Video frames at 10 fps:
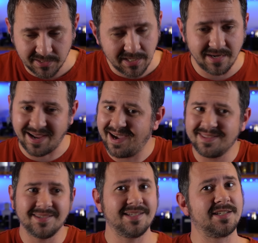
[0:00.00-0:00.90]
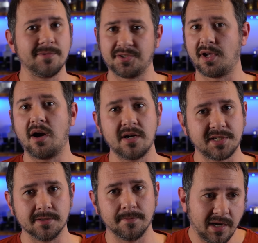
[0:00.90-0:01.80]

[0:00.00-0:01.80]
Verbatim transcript: again, I think it smells awesome.